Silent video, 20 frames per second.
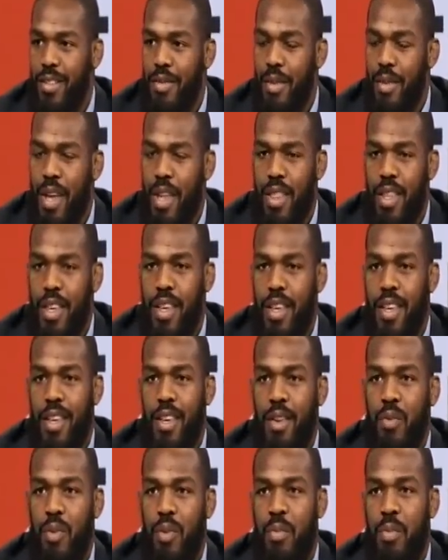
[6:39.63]
I think
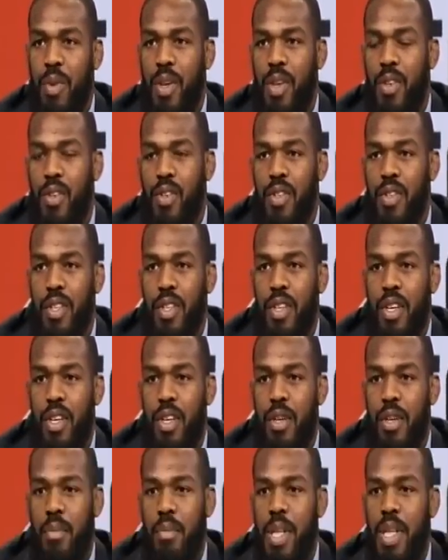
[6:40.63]
it would be just
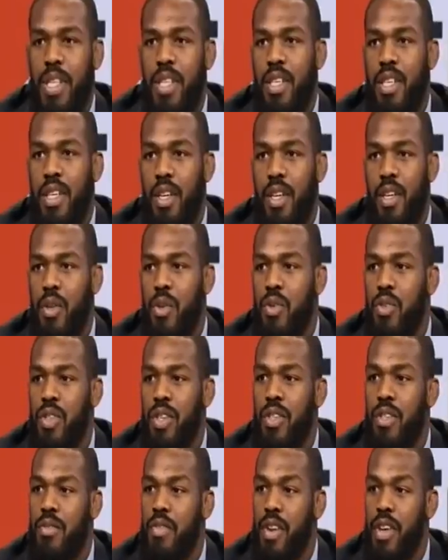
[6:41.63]
mentally a huge
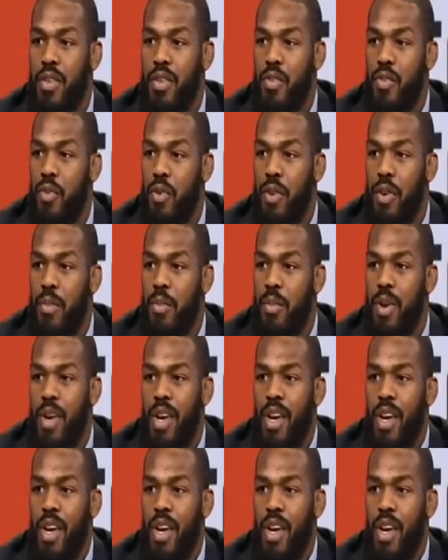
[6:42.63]
disadvantage for him.